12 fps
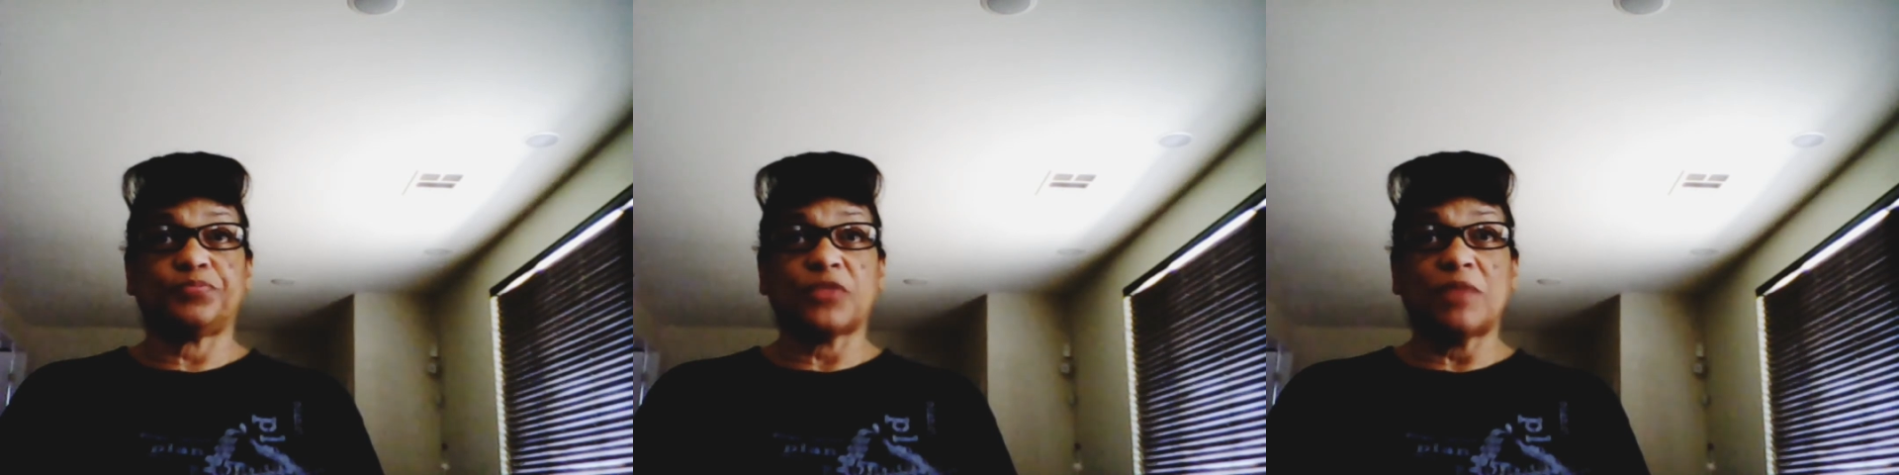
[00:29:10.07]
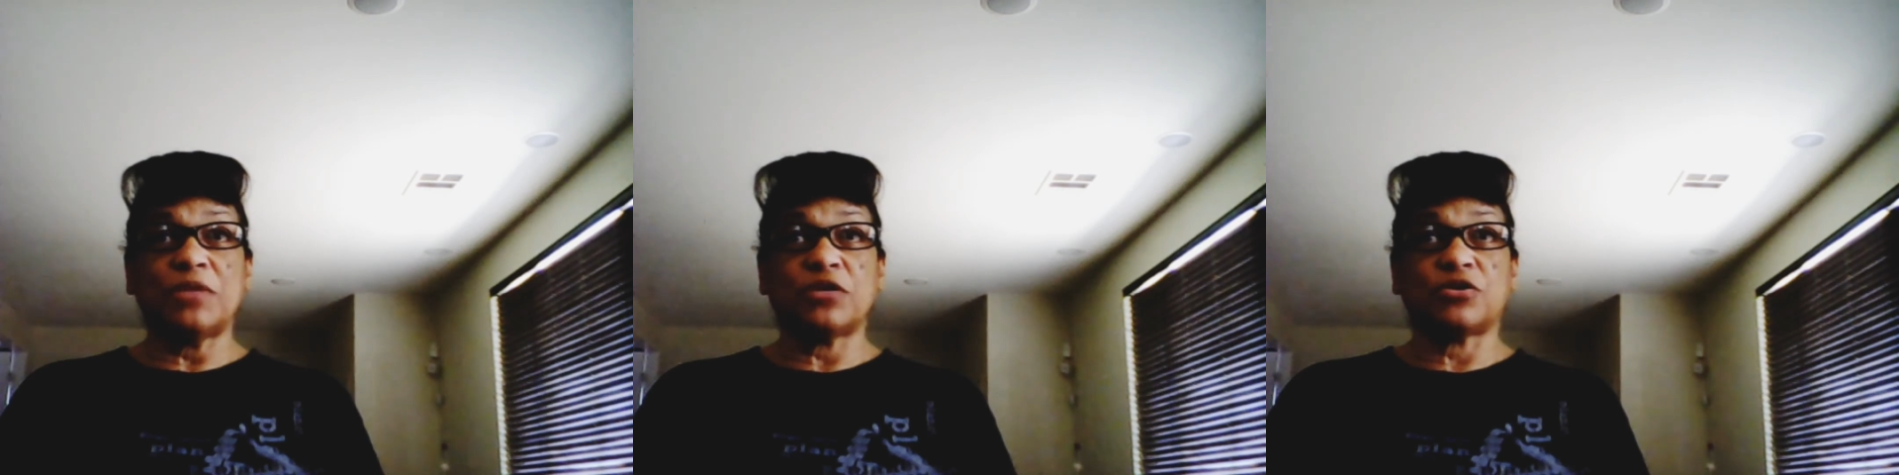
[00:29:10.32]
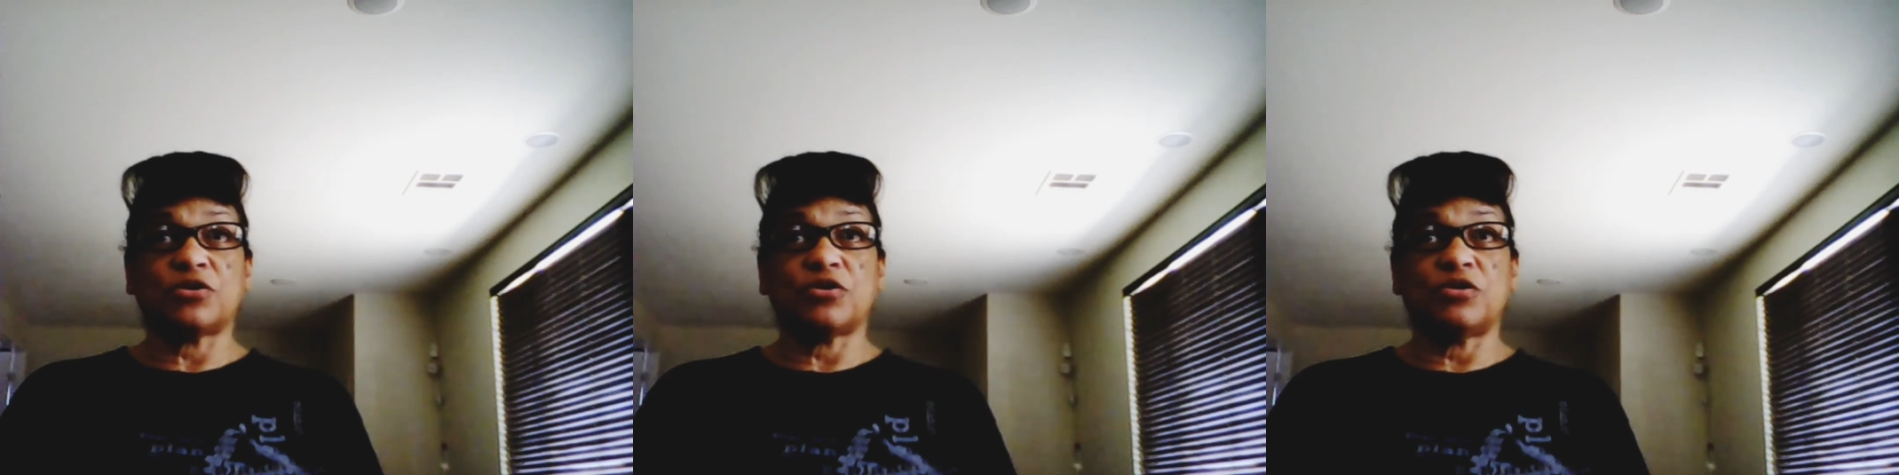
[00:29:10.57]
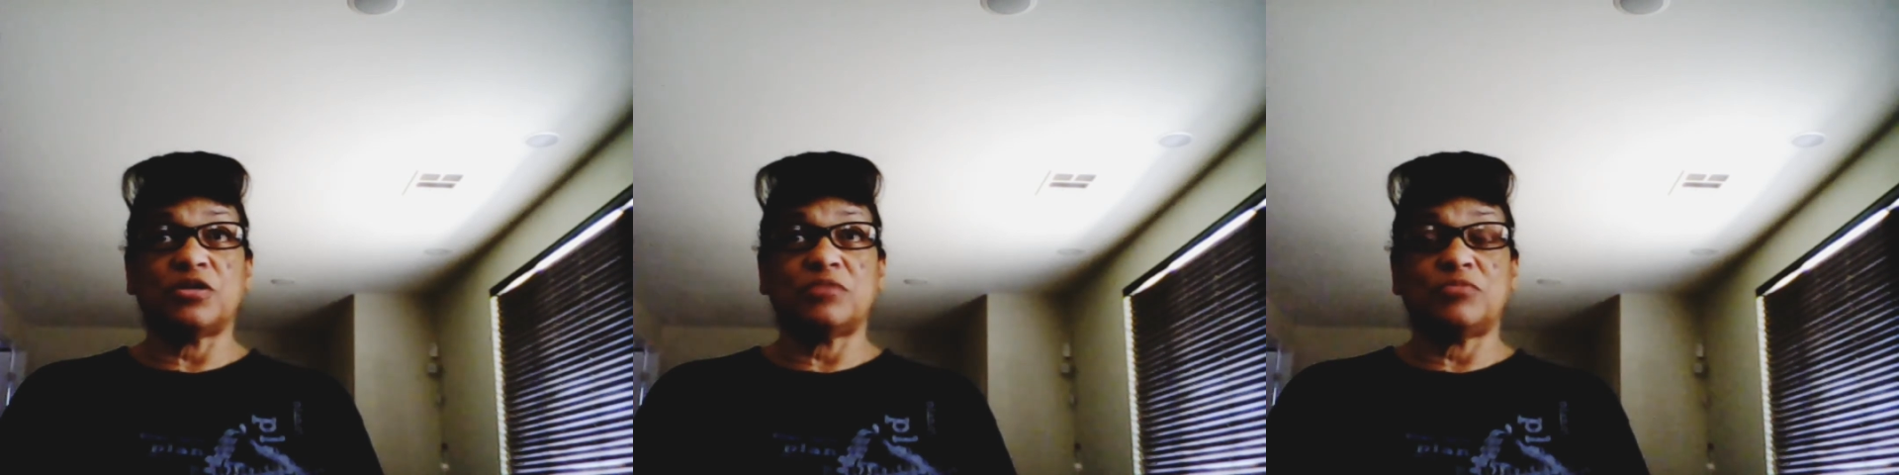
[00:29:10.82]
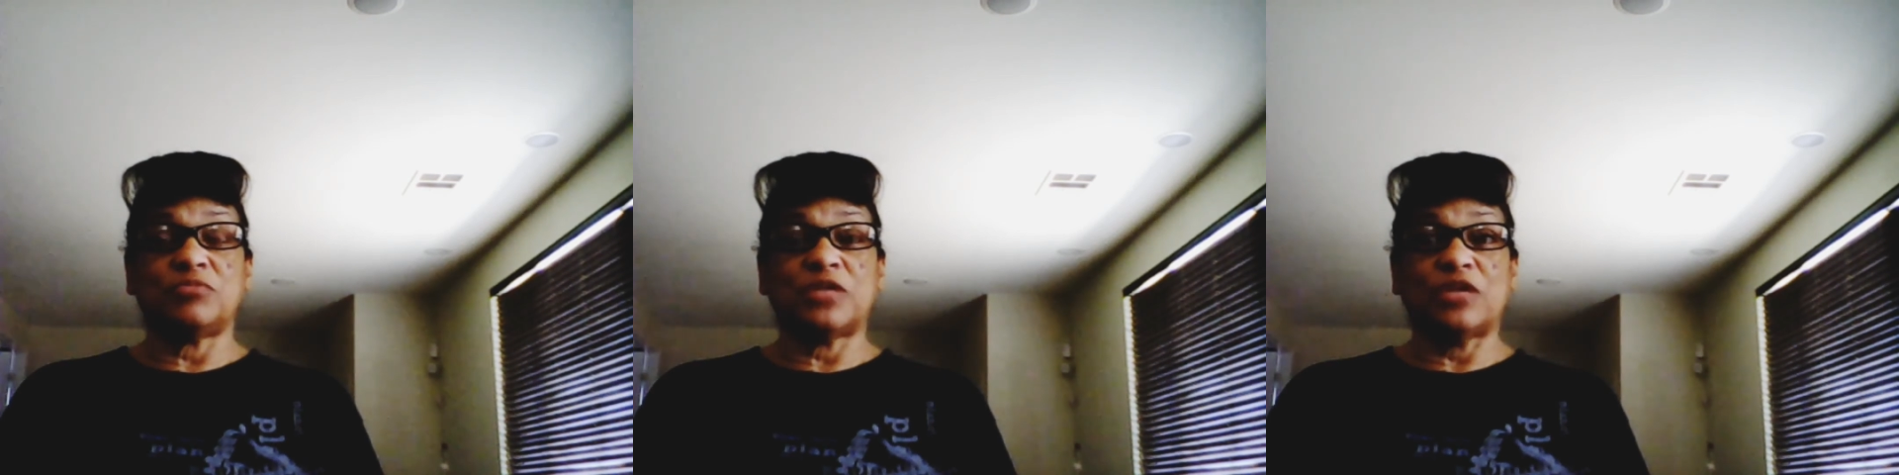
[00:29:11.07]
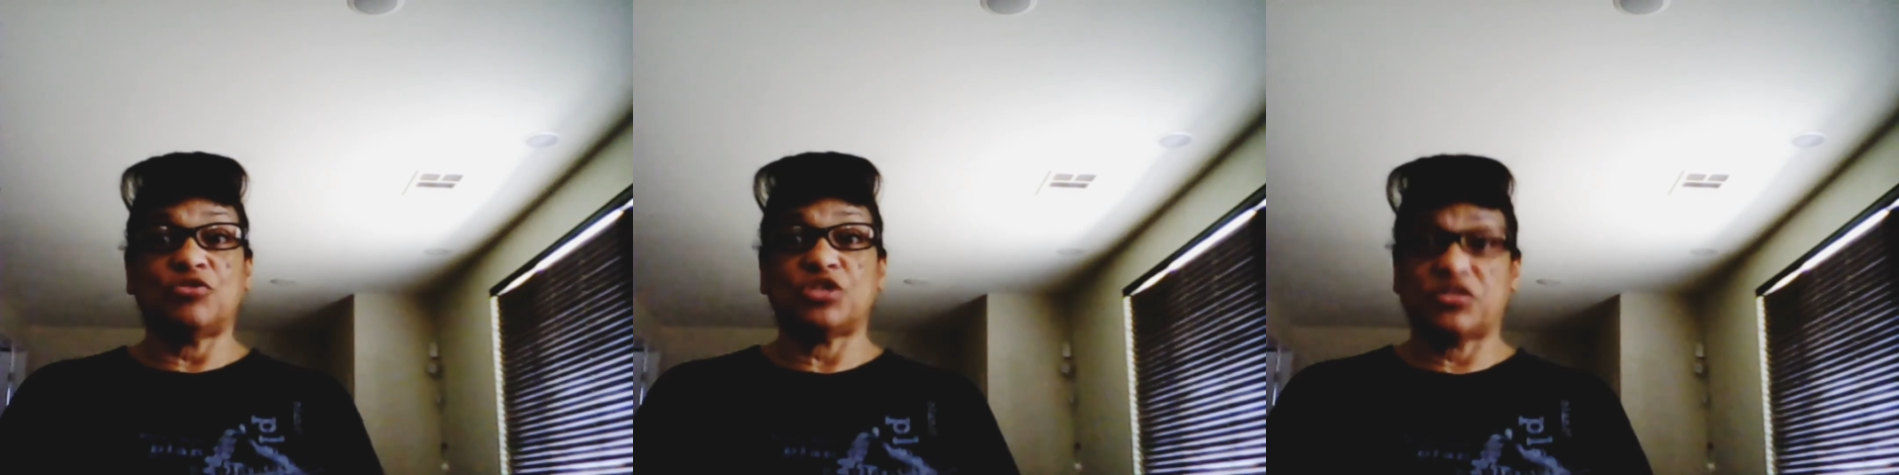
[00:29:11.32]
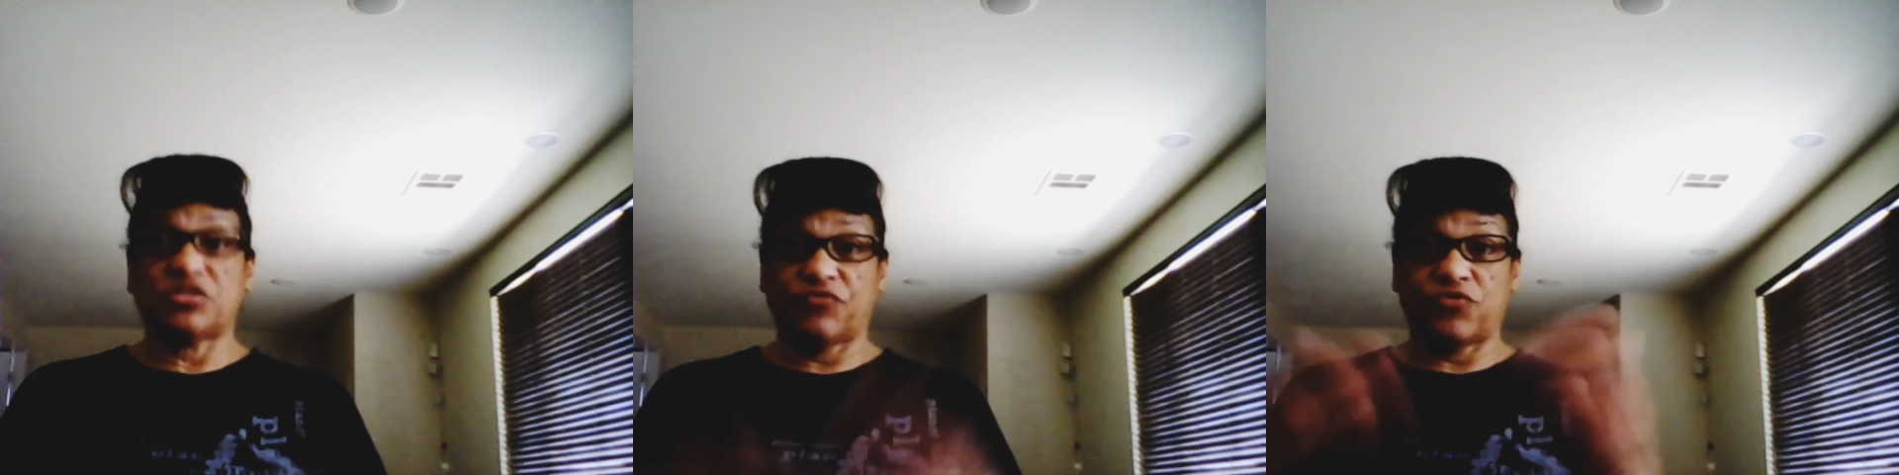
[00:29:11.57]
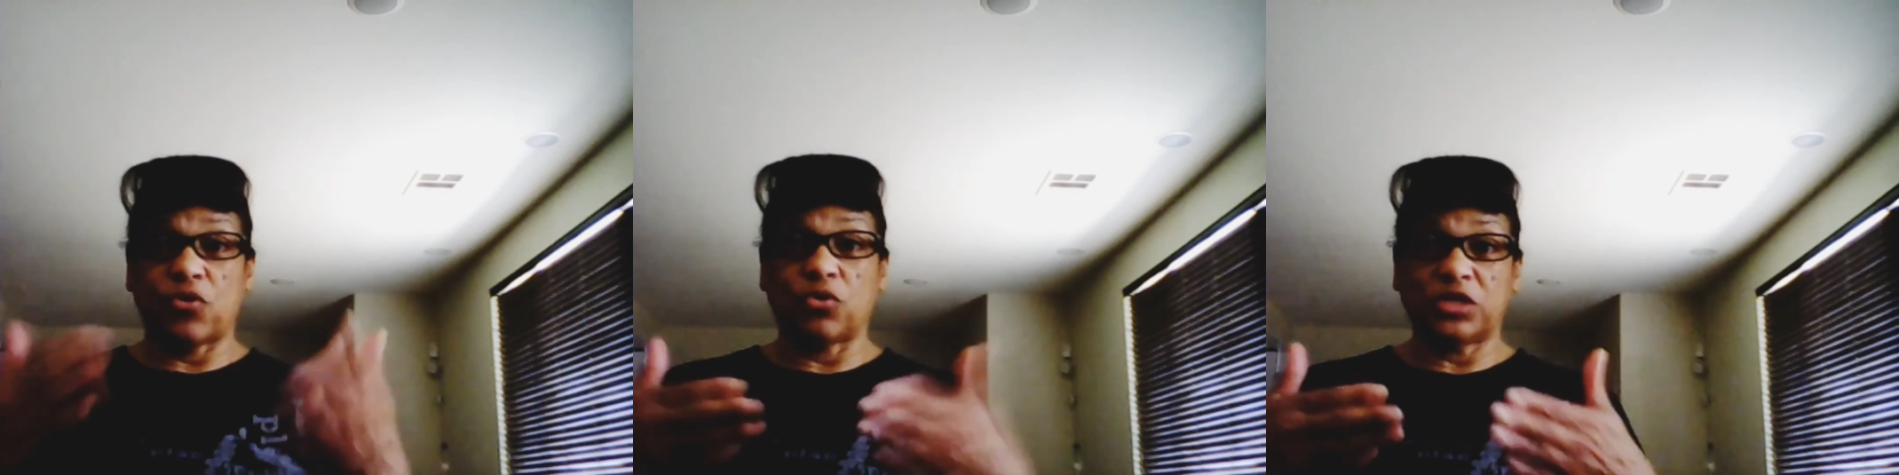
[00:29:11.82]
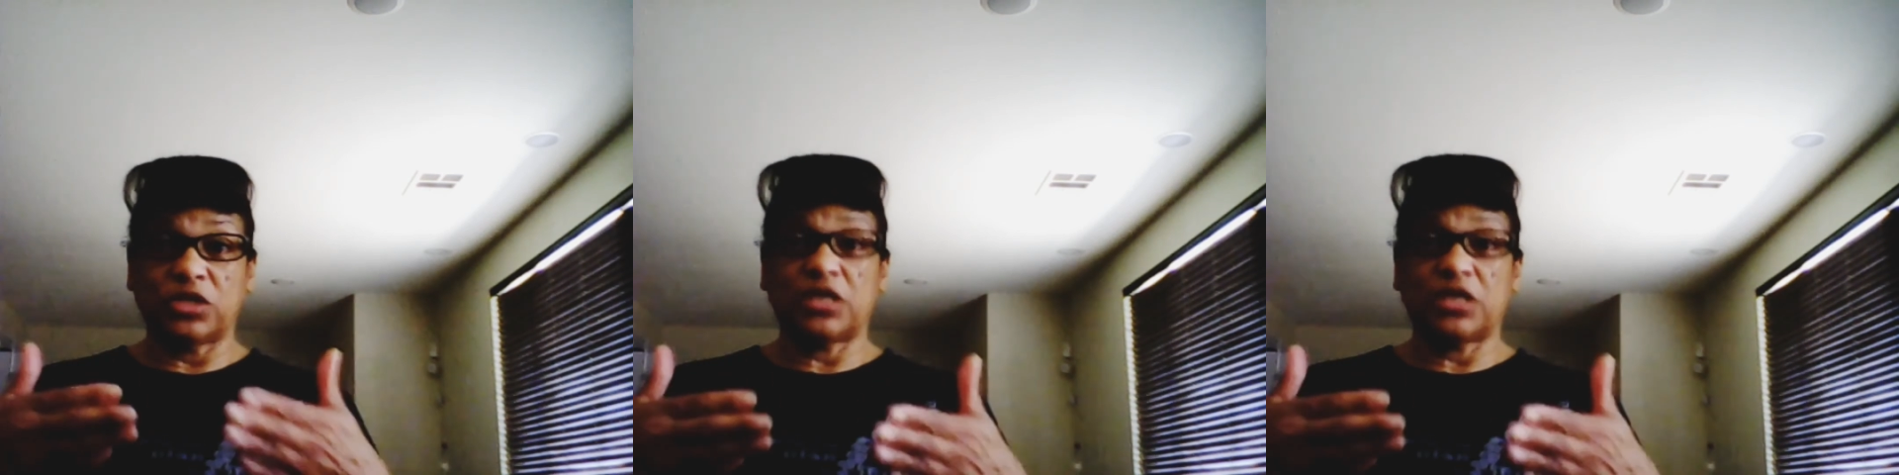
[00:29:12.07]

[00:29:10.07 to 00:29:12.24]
I made a curtain that you just fold